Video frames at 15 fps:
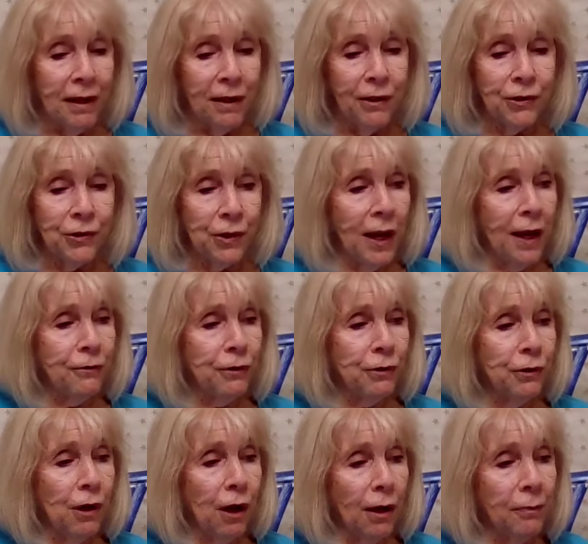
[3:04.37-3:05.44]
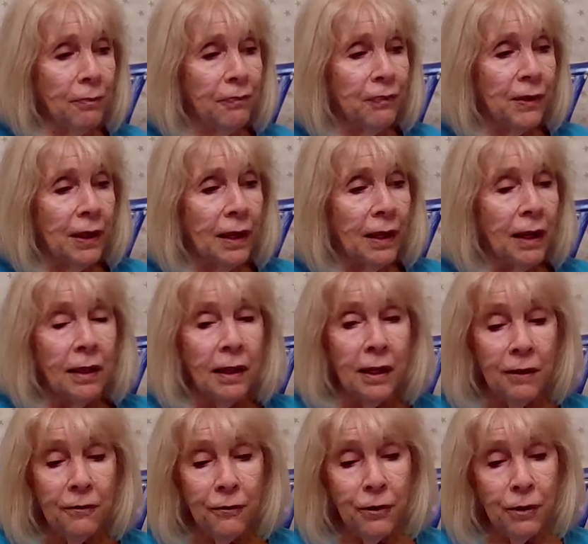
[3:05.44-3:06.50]
Because after all,
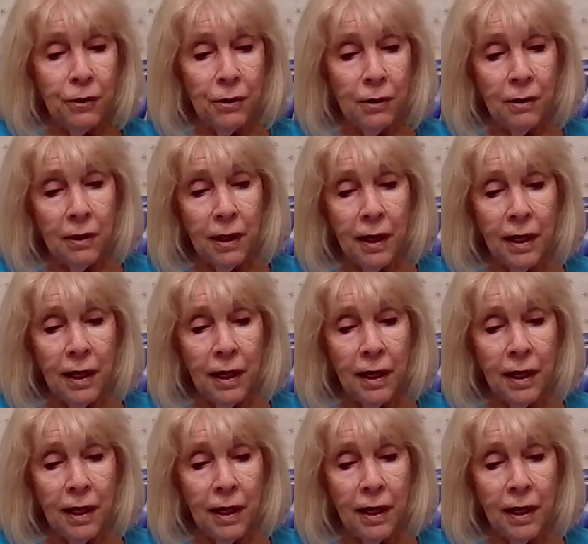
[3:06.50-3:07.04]
if you're